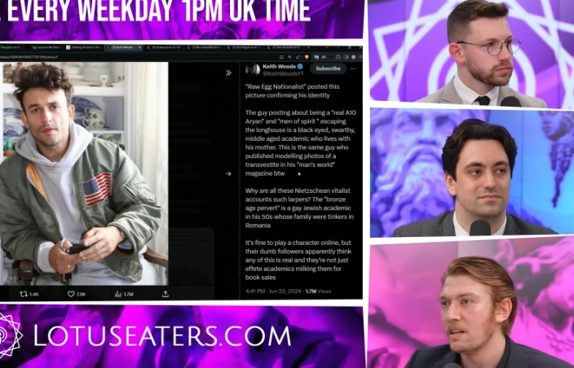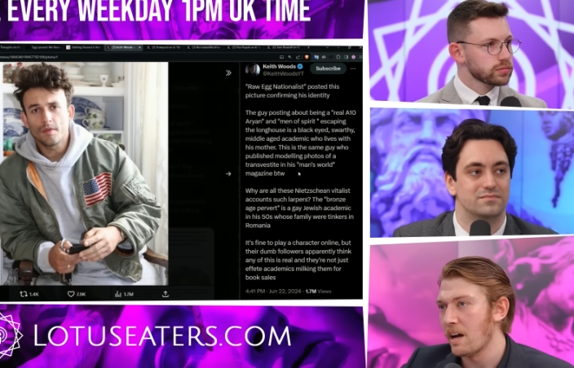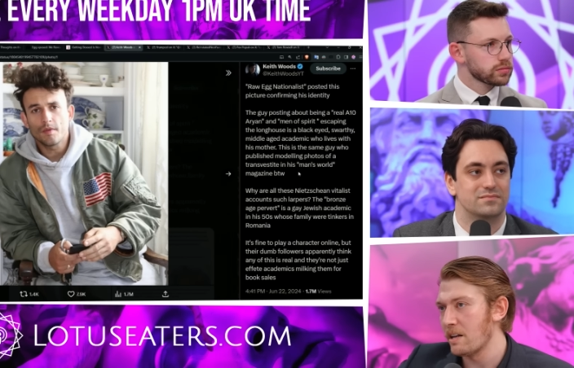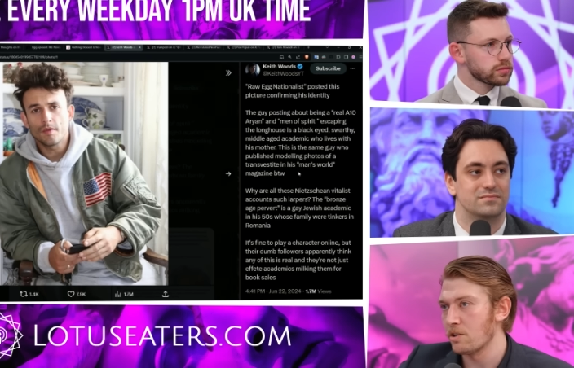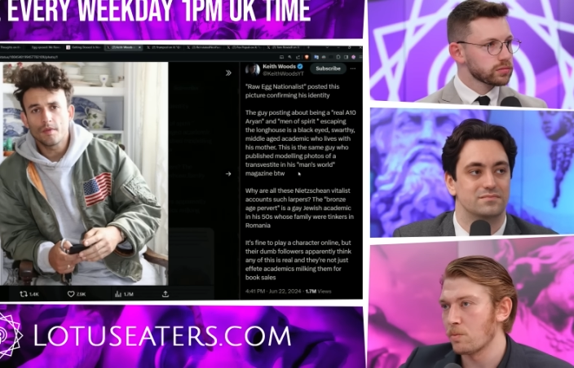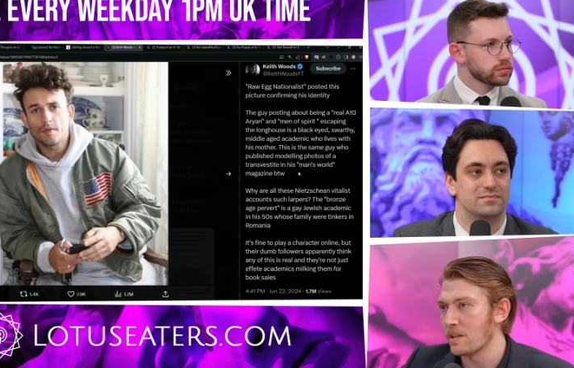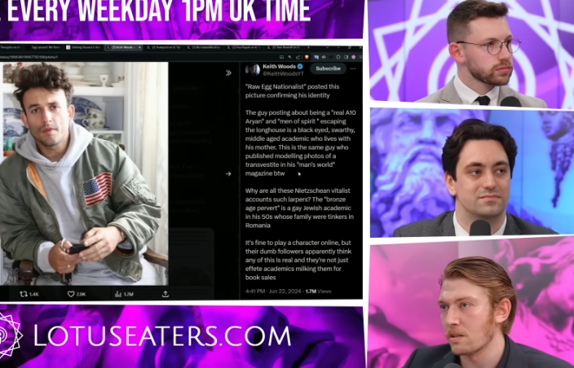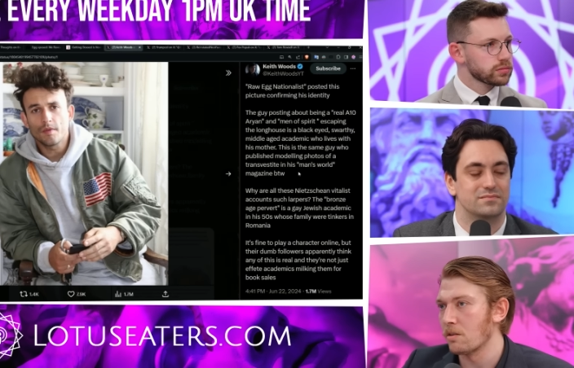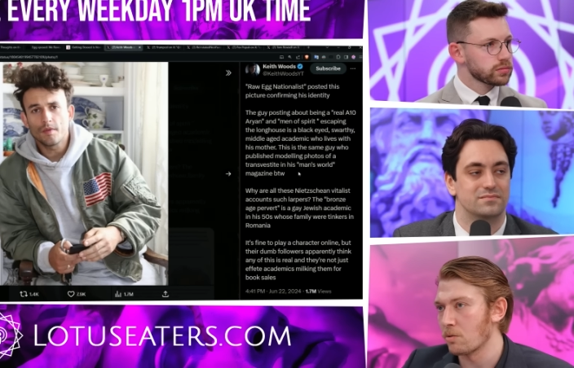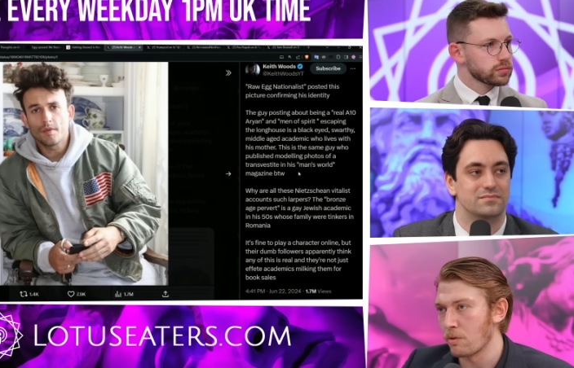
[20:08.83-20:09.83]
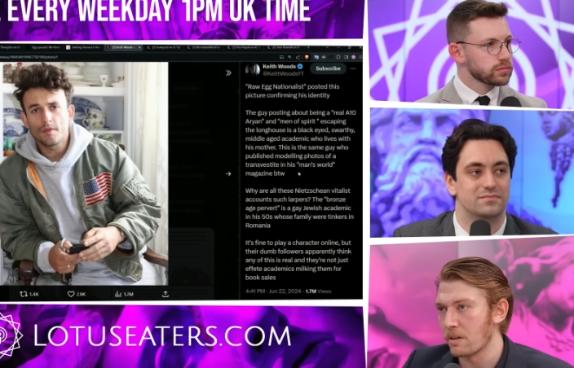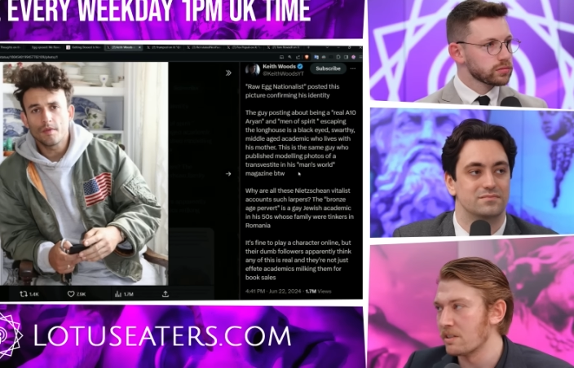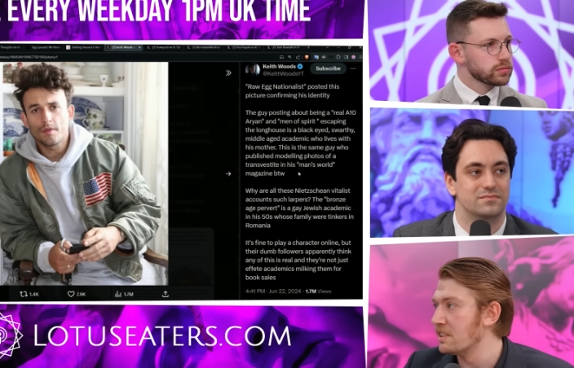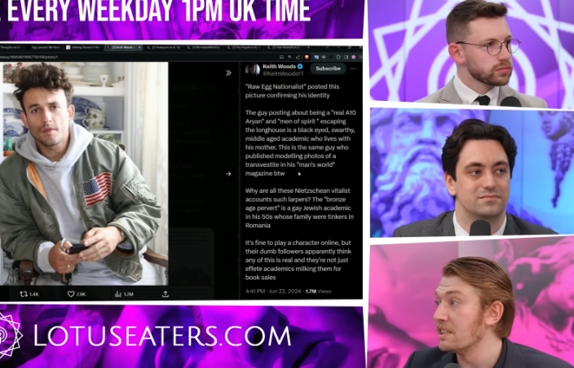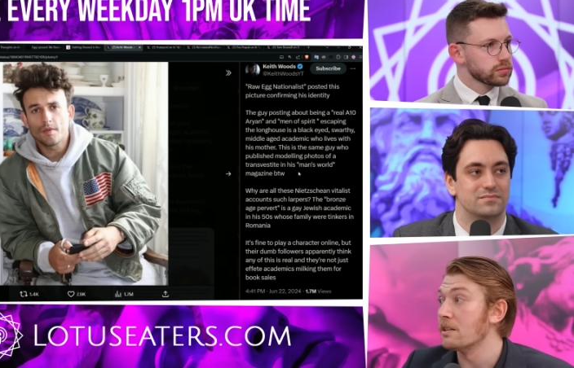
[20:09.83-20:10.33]
Speaker 1: and he just went along with it
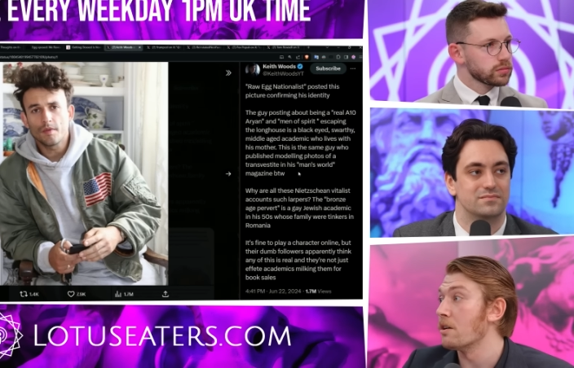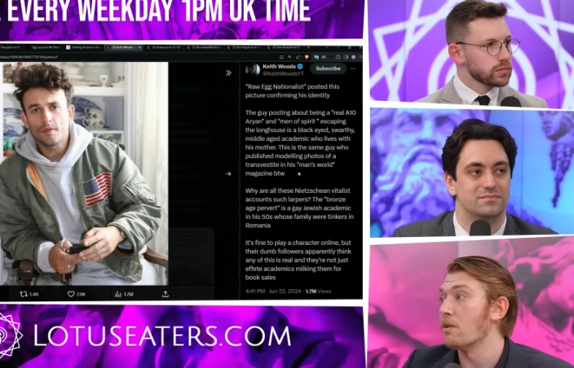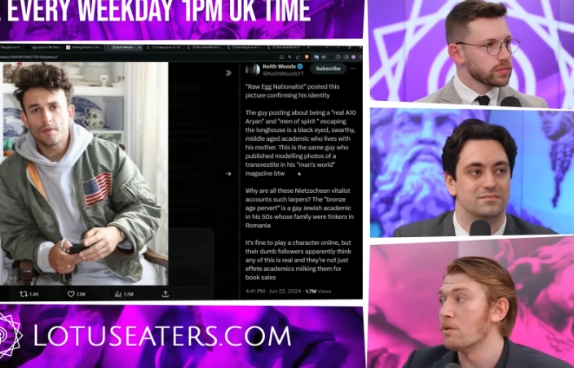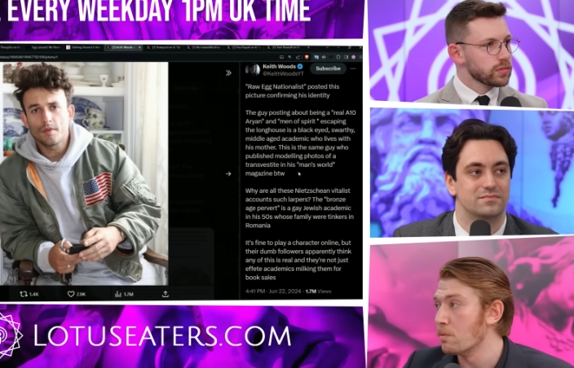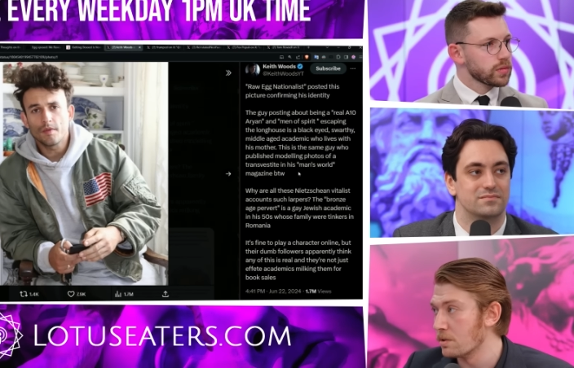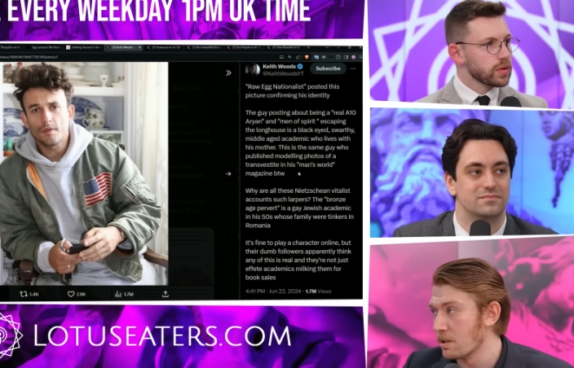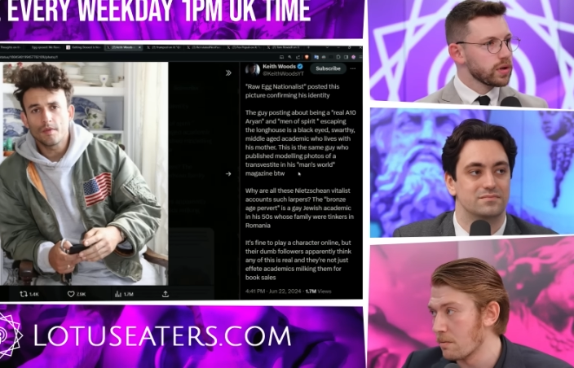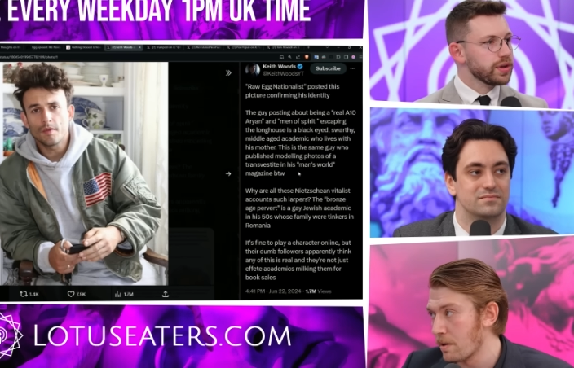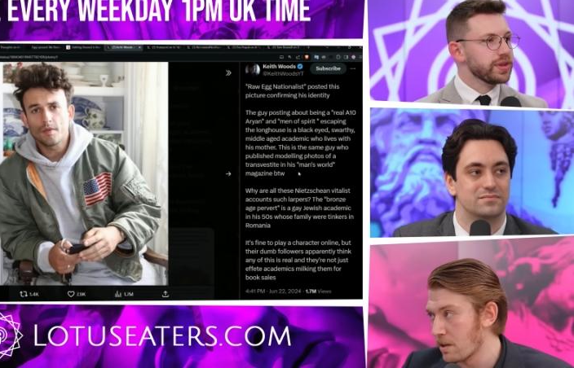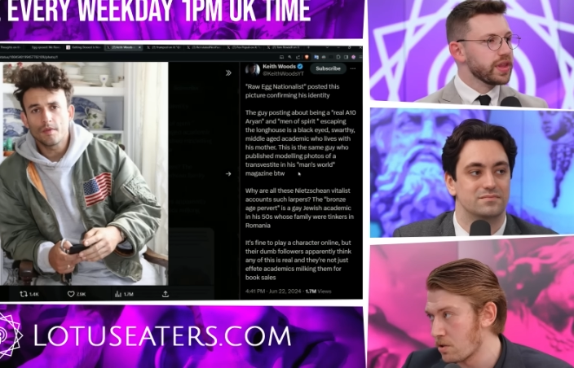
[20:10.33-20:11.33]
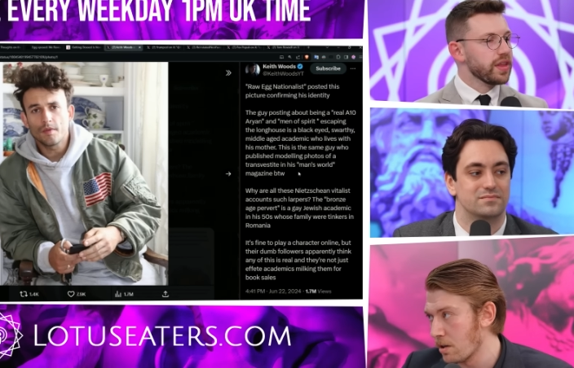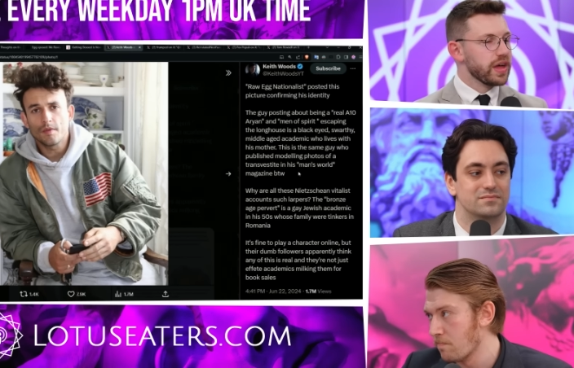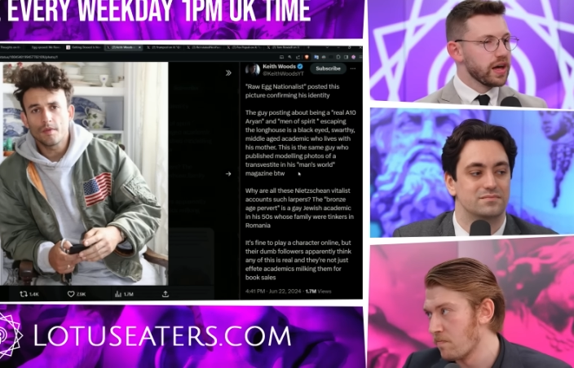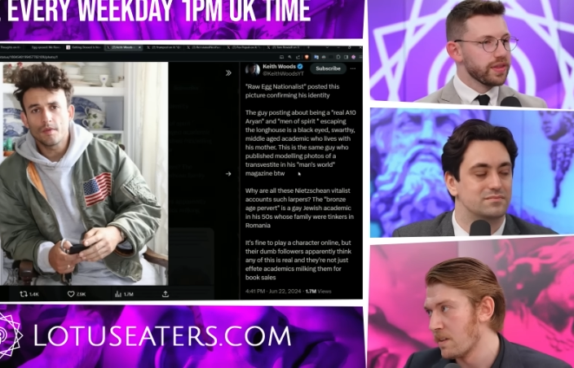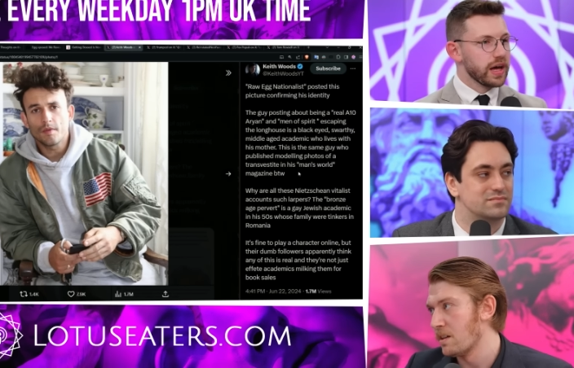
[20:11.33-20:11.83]
because he didn't know who was in
Speaker 2: the picture. That,
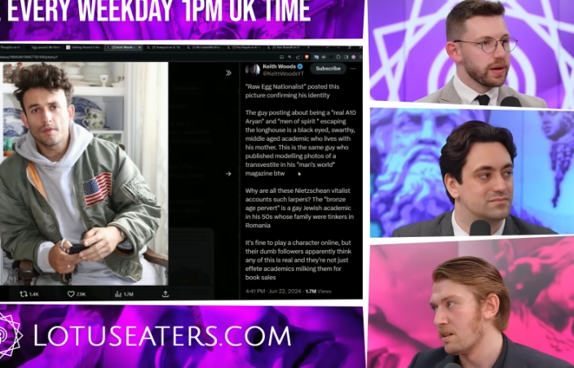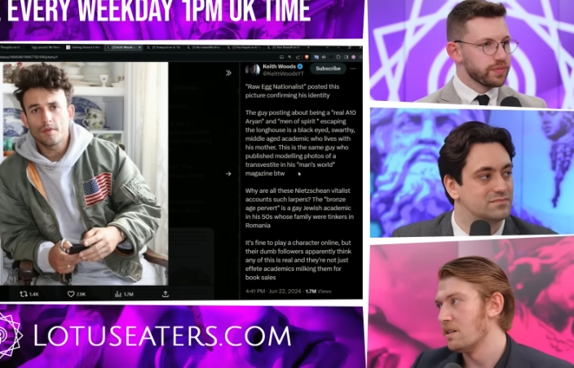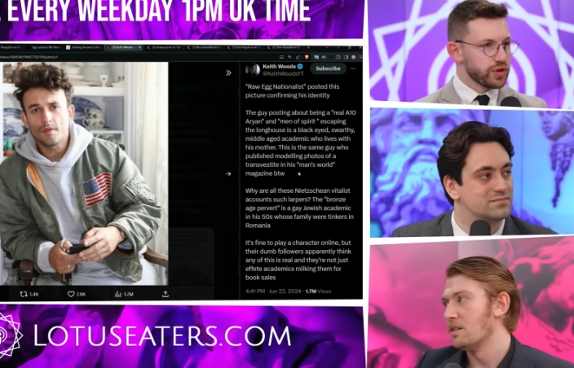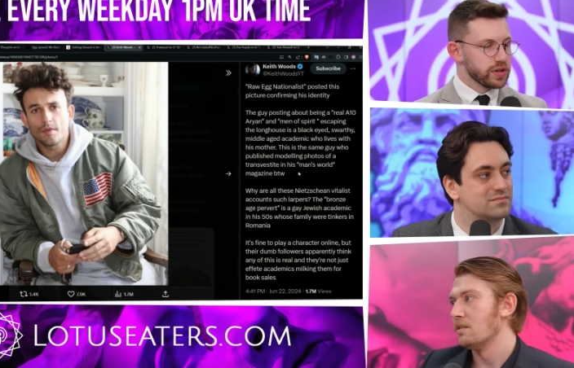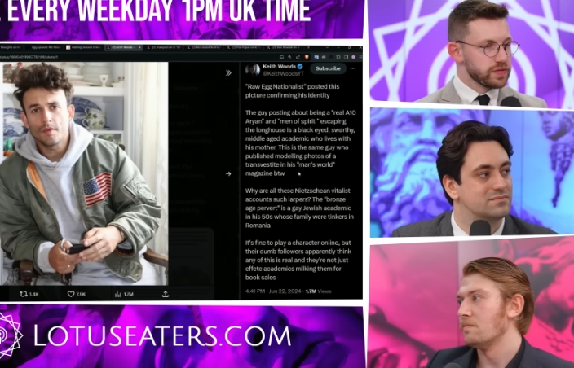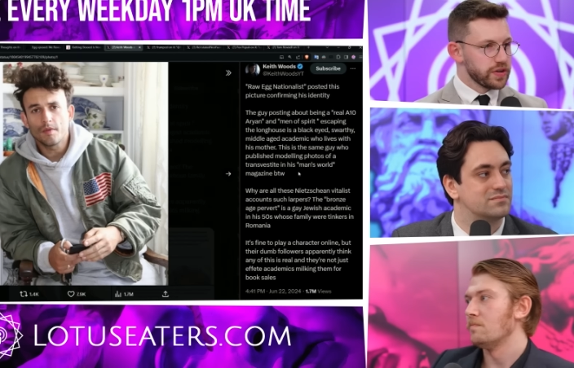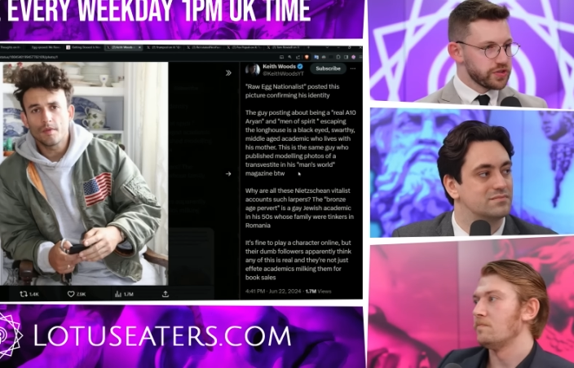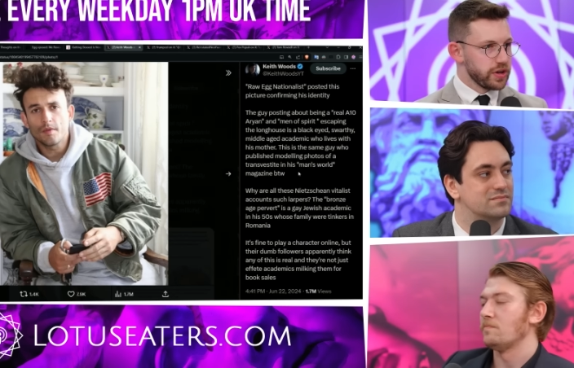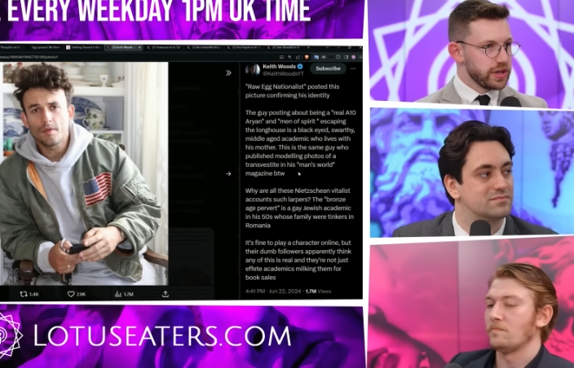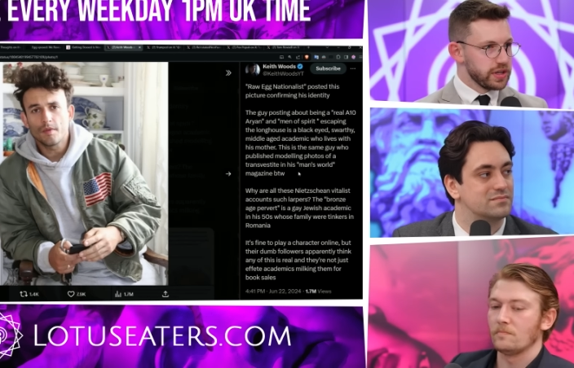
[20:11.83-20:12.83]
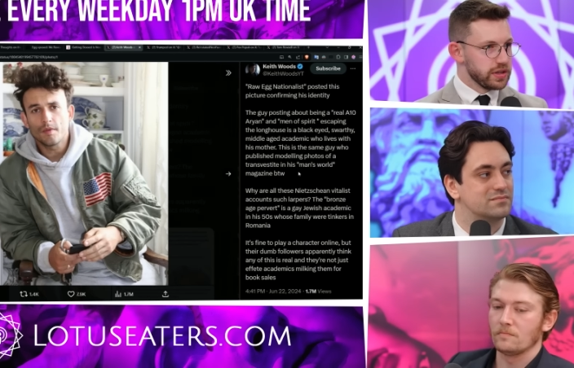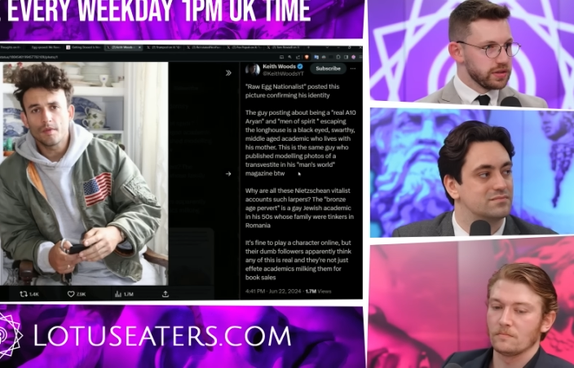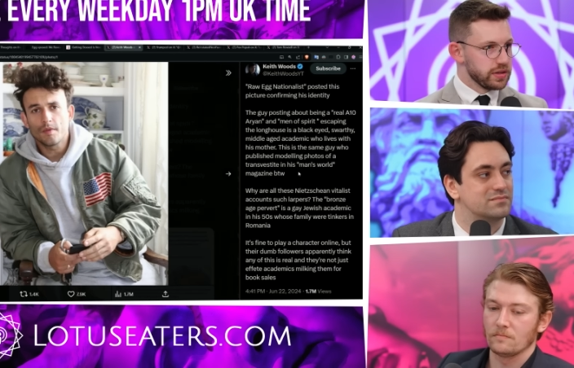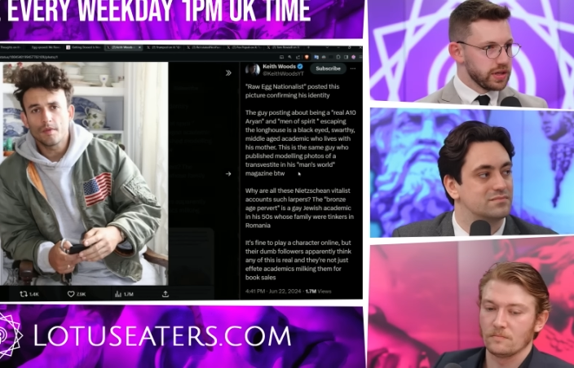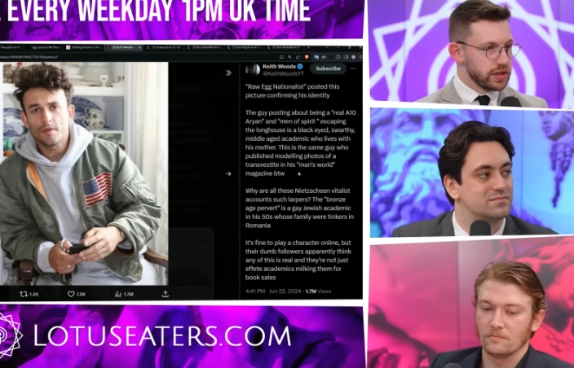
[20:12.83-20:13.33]
that, that transvestite
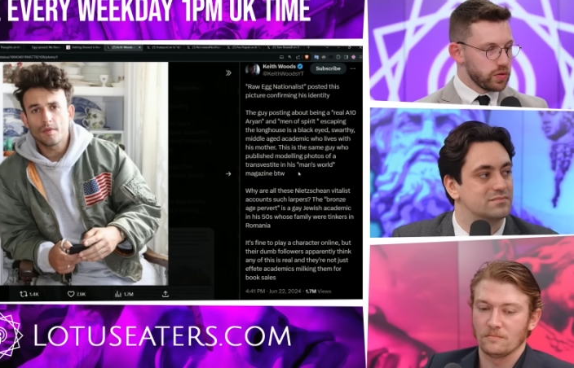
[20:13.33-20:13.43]
in, in